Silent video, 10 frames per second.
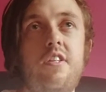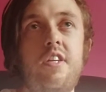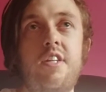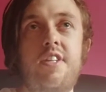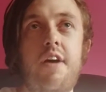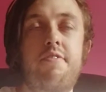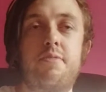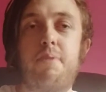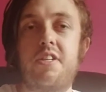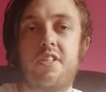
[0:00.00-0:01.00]
yeah, Death
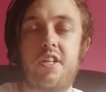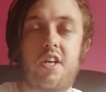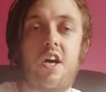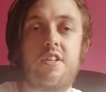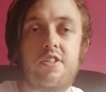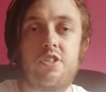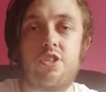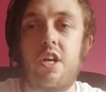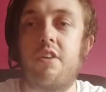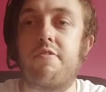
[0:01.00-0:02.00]
is basically guarding the
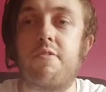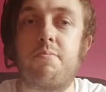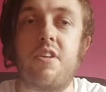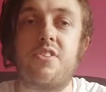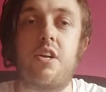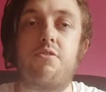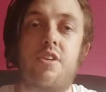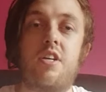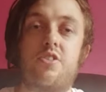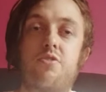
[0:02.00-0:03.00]
child from these
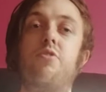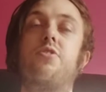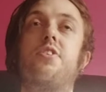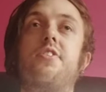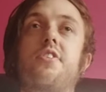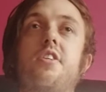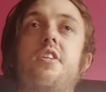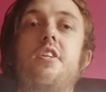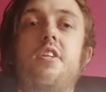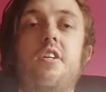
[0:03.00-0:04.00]
outside sources
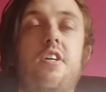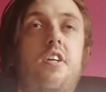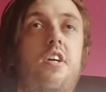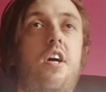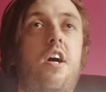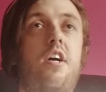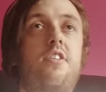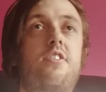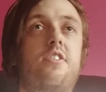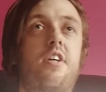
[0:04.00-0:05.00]

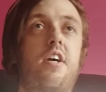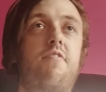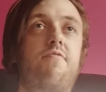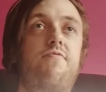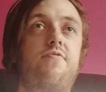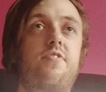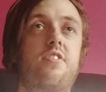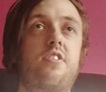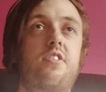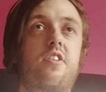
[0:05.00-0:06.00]
and
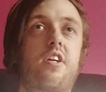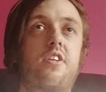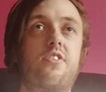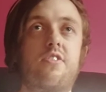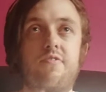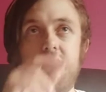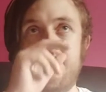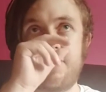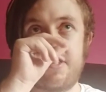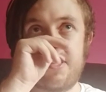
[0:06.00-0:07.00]
things.
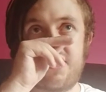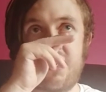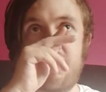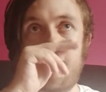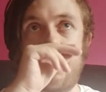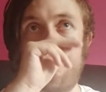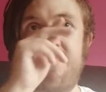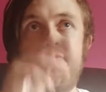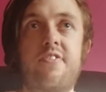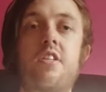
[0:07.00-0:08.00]
So
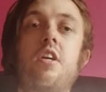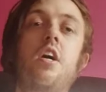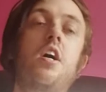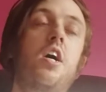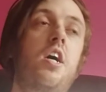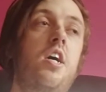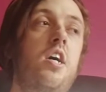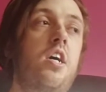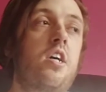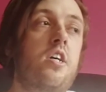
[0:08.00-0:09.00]

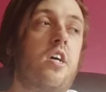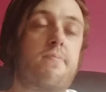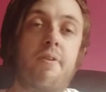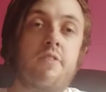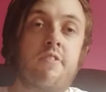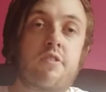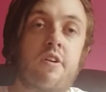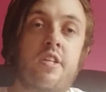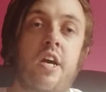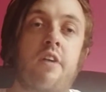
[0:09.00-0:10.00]
that's pretty much
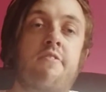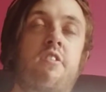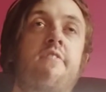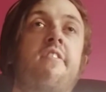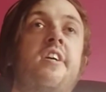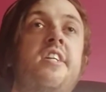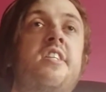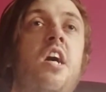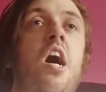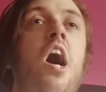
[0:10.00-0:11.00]
what the album cover is.
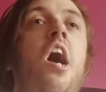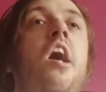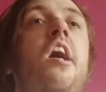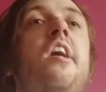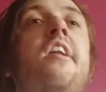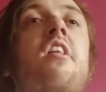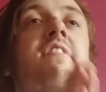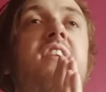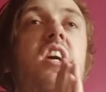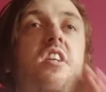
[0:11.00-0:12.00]
Now,
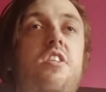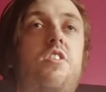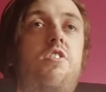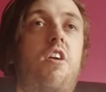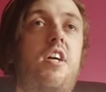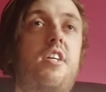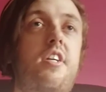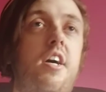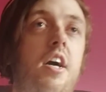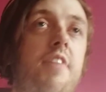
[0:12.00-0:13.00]
the first track